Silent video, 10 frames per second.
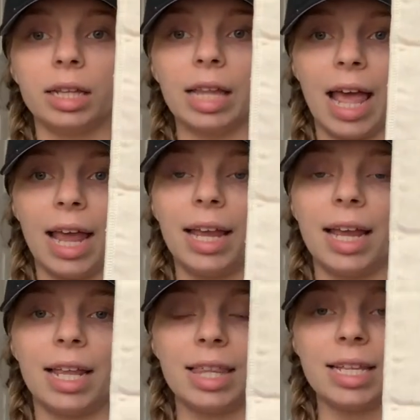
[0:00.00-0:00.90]
lay
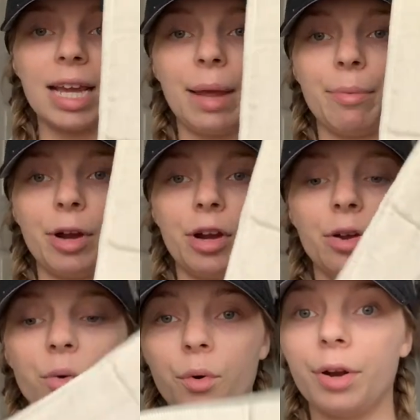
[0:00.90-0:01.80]
in the diaper
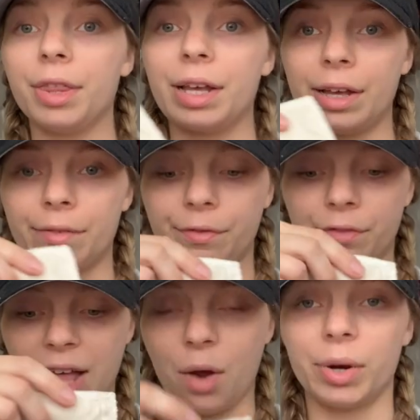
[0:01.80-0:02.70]
or the
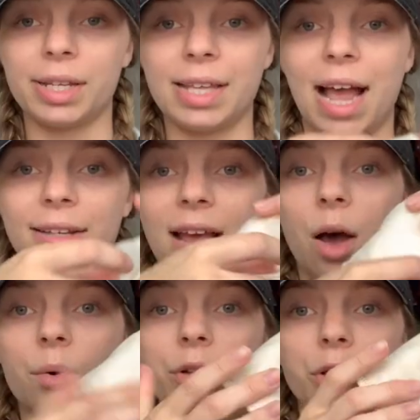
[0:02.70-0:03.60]
flour sack
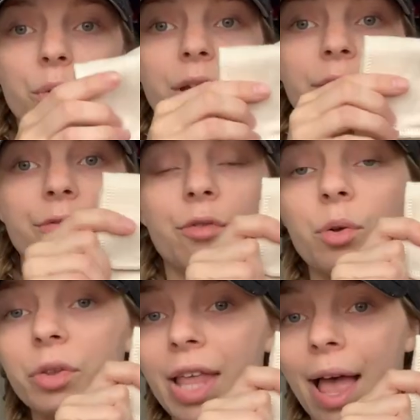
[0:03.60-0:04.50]
towel. You can
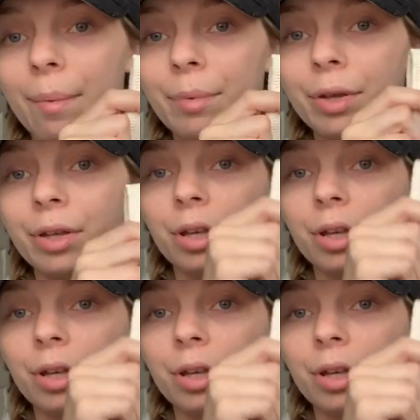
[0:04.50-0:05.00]
fold them.